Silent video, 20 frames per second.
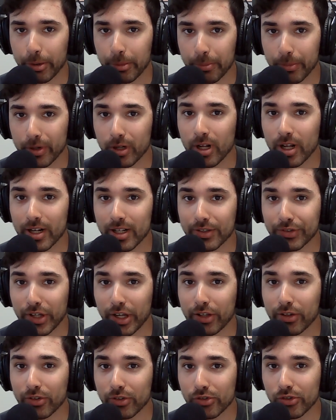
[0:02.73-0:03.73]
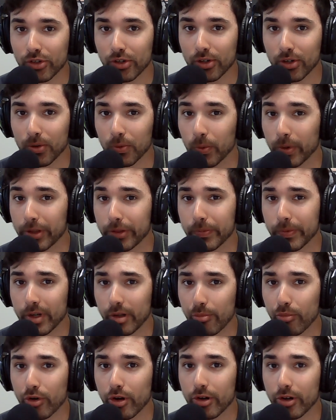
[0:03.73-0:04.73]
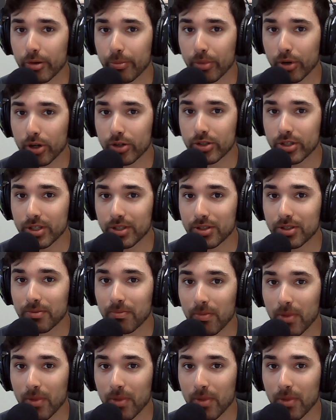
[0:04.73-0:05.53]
but not exactly sure what 3D printer to purchase?